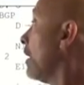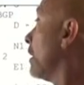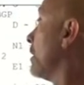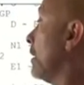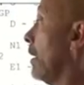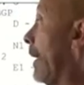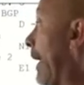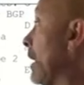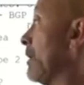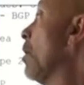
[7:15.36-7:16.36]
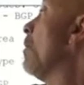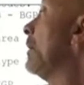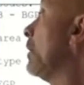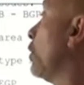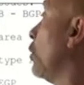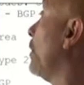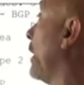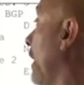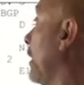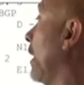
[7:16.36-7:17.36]
because he doesn't know about the 2,
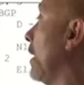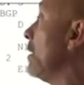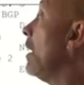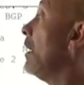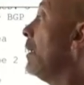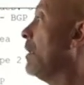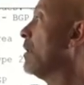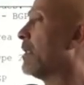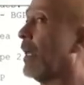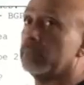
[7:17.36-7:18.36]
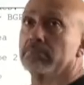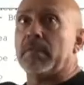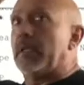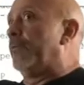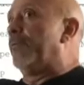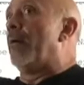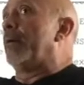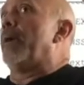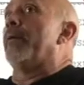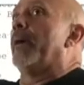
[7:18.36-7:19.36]
but he does. He just said default
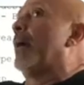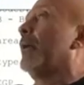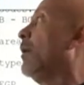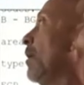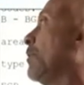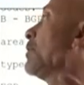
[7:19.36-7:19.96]
gateway. I don't know. I'm